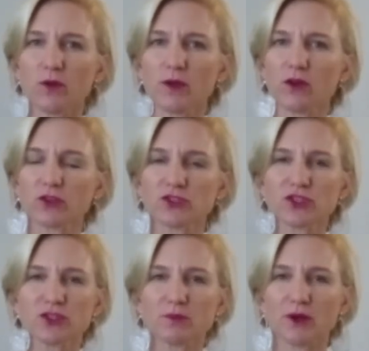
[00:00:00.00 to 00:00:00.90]
We are
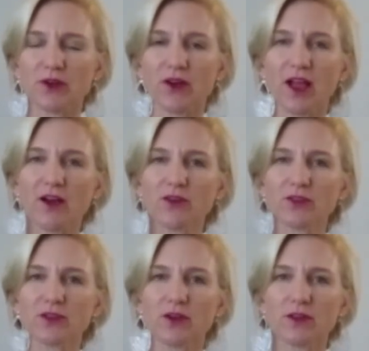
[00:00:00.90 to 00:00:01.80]
concerned about our
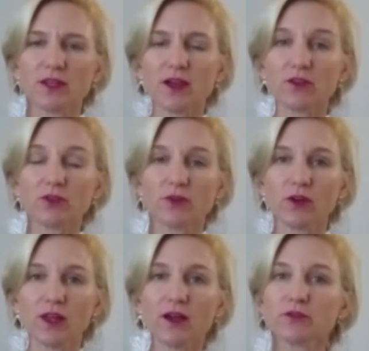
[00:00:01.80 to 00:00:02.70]
health, the health of our
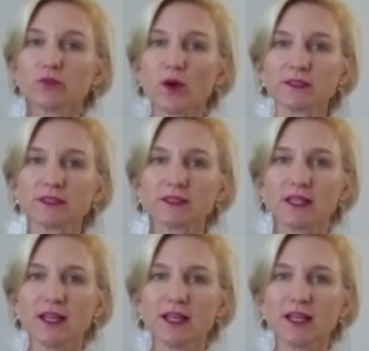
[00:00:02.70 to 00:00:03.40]
loved ones,